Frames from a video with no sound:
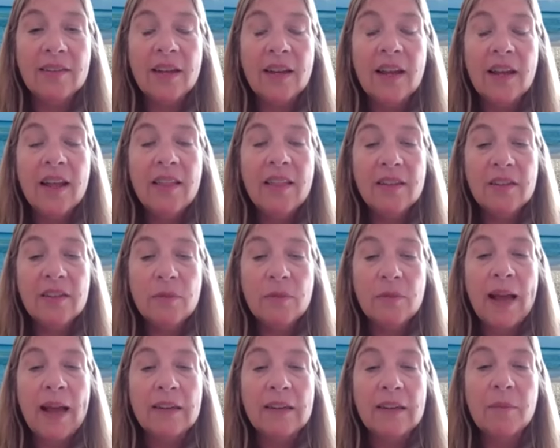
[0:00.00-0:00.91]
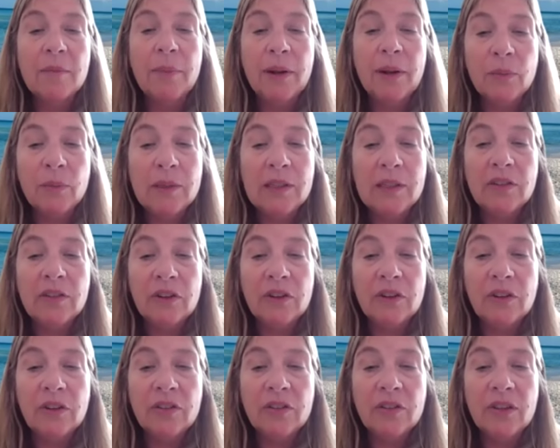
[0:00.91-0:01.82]
that is backed up by
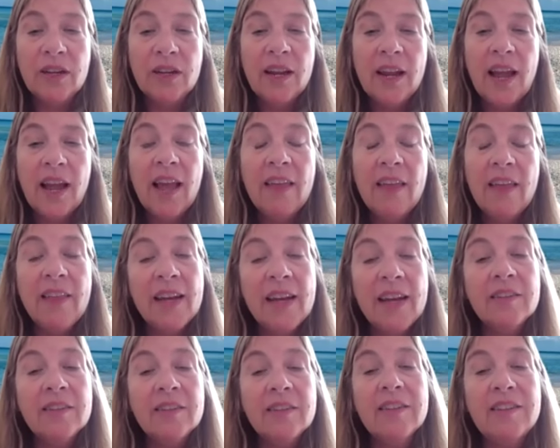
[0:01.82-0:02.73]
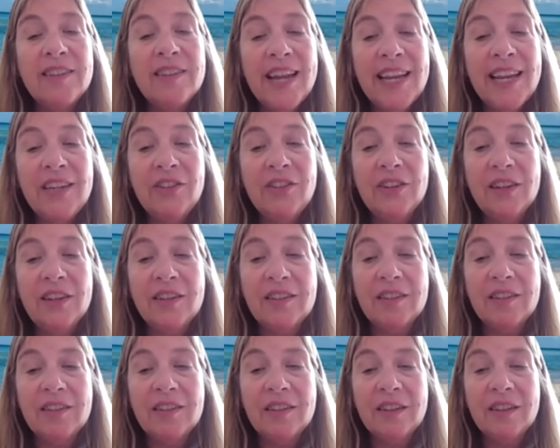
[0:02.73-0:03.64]
research, and that it's
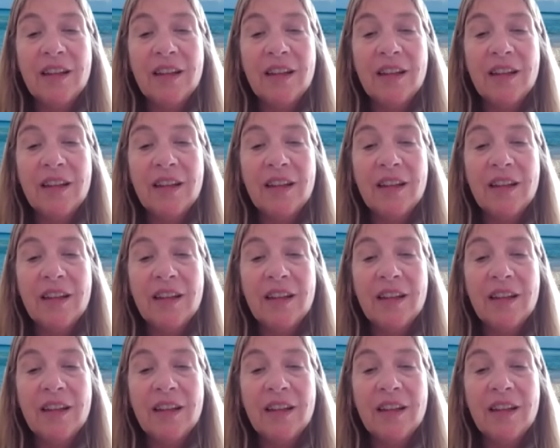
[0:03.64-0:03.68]
contagious.